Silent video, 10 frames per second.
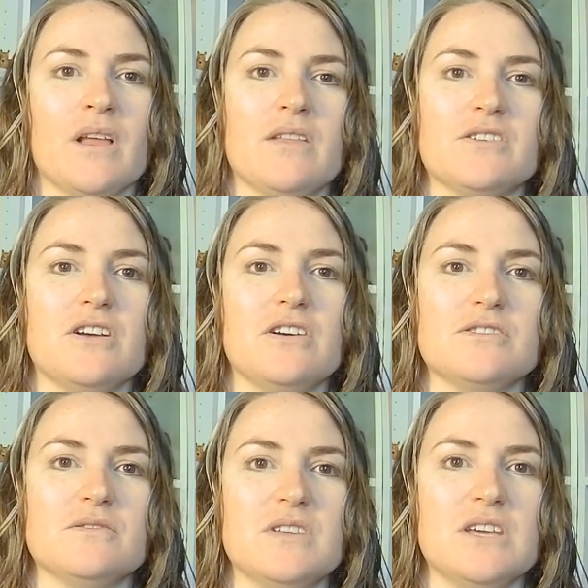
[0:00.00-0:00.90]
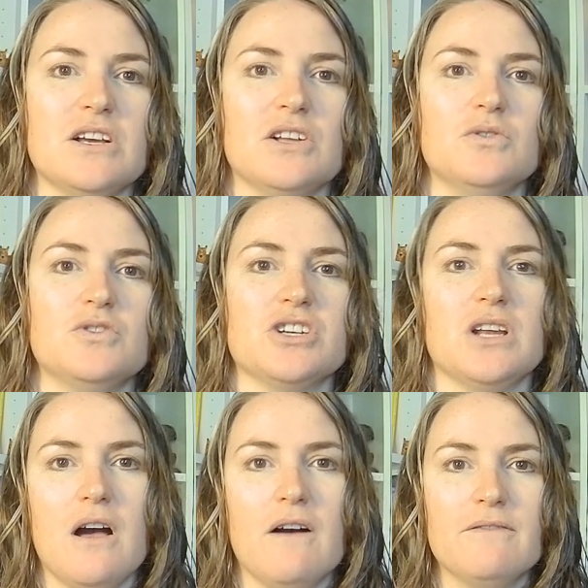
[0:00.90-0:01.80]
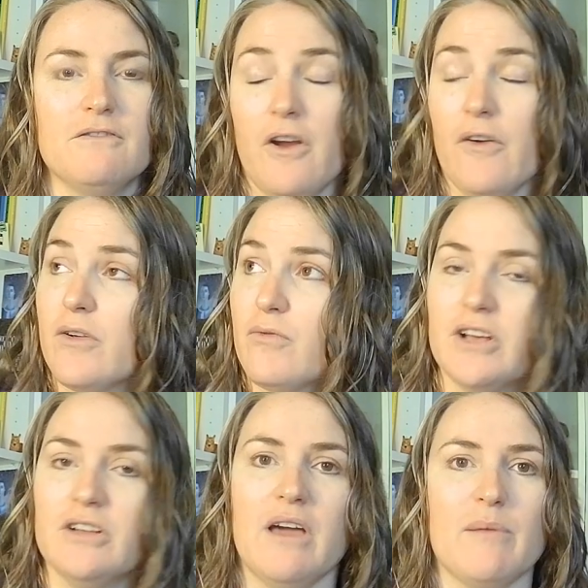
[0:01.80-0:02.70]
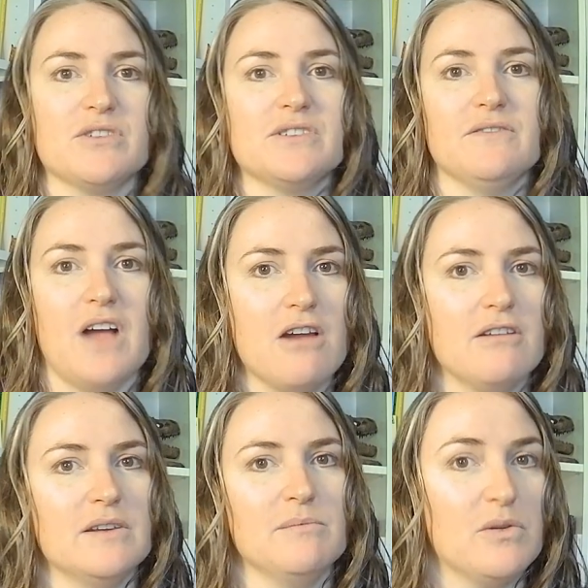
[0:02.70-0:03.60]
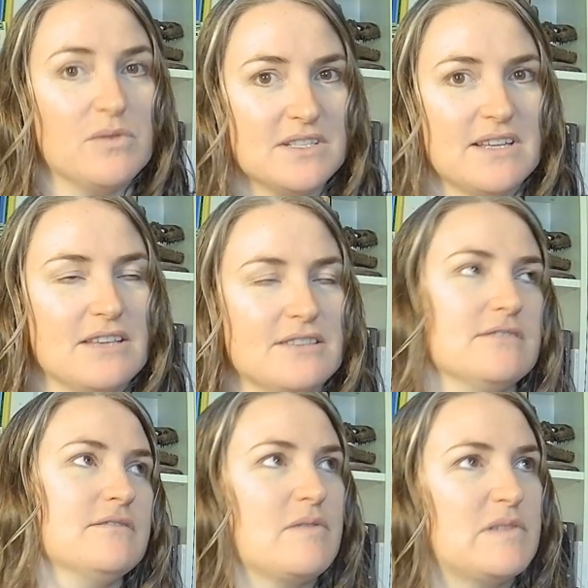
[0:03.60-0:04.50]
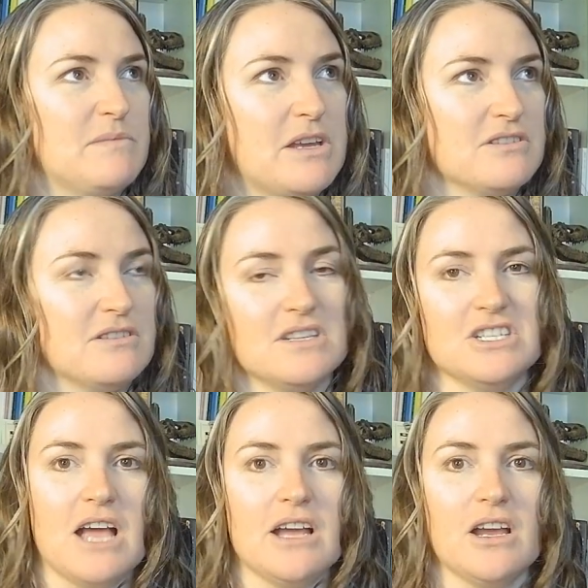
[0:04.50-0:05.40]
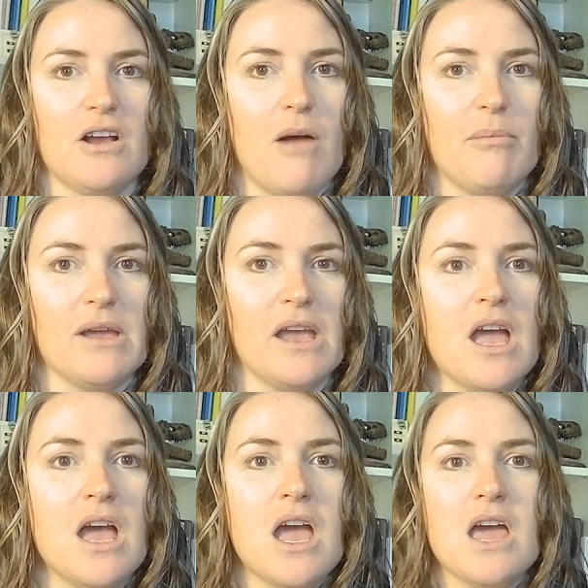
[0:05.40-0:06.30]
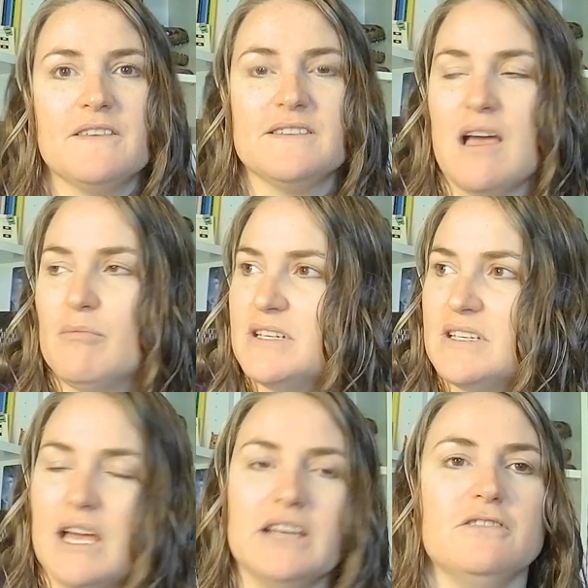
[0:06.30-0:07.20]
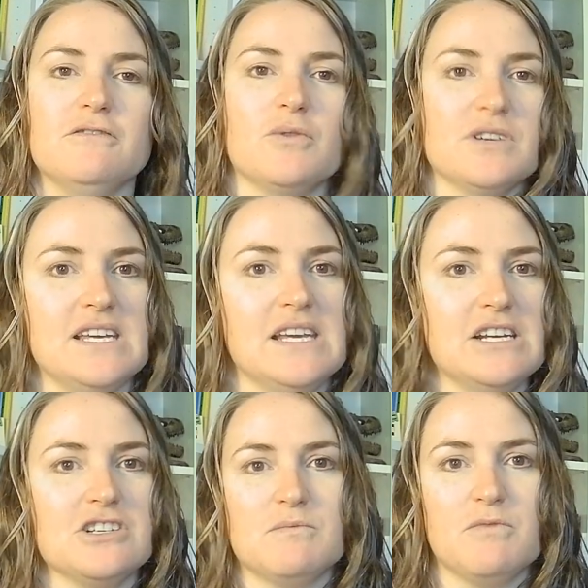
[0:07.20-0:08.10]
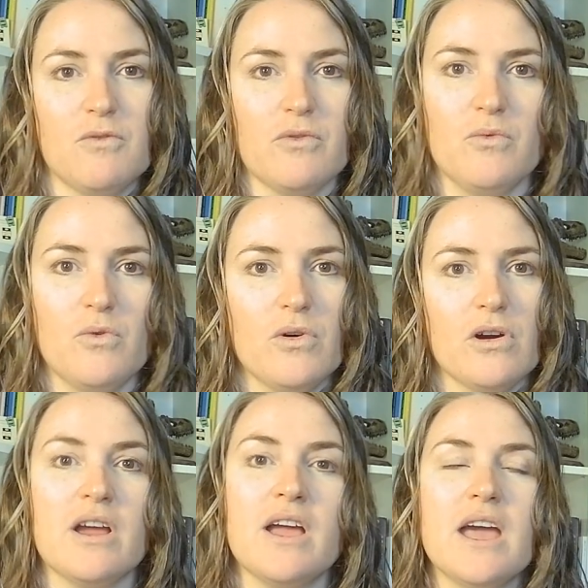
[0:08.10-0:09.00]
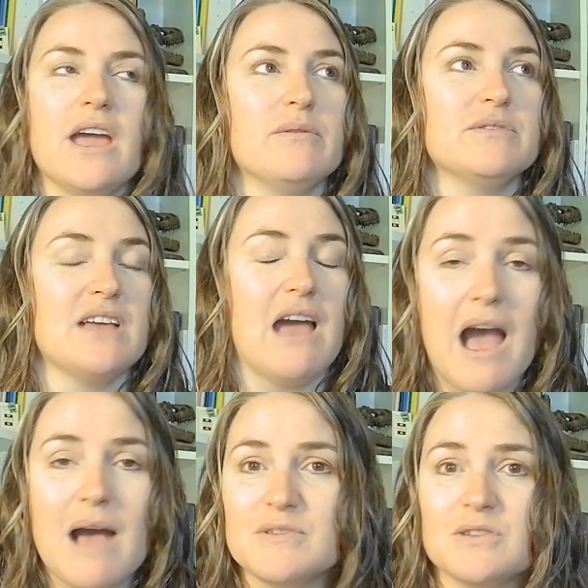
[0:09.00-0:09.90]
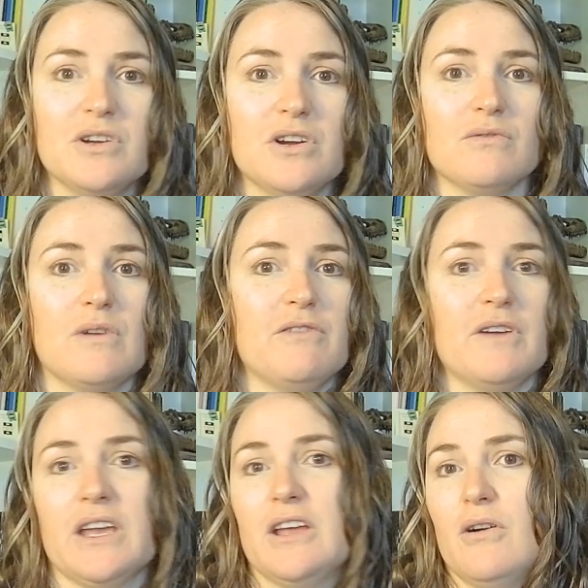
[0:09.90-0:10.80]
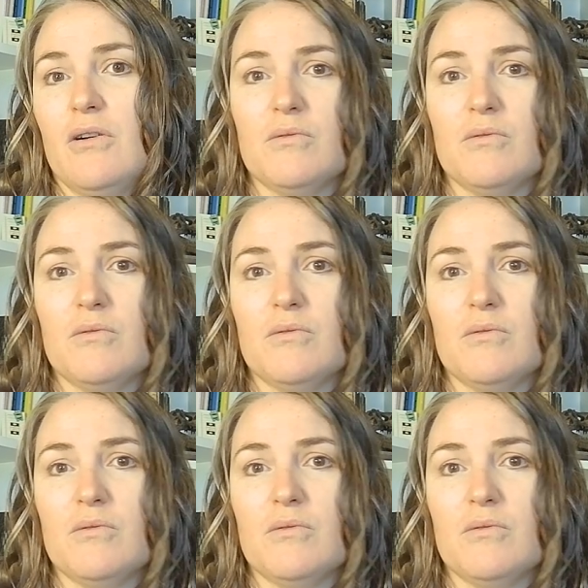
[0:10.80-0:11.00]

There's also the inclusion of very real Empress of Ireland boat disaster that was mentioned in the jacket copy. This happened in 1914, just before the war. It was absolutely horrific. You know,